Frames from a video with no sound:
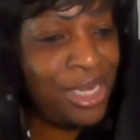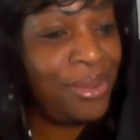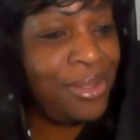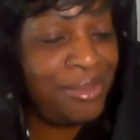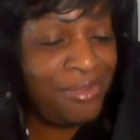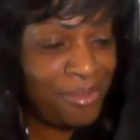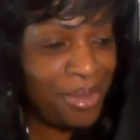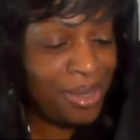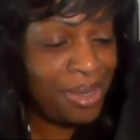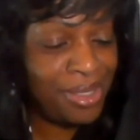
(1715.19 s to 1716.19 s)
clothing,
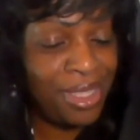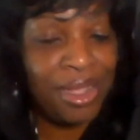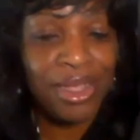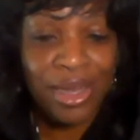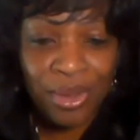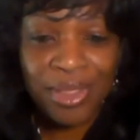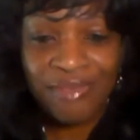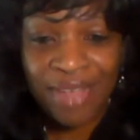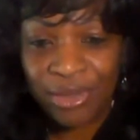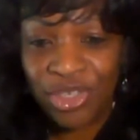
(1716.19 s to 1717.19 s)
a
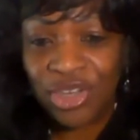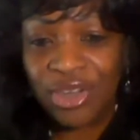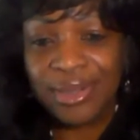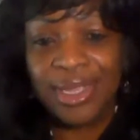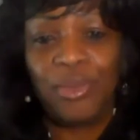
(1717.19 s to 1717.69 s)
clothing voucher.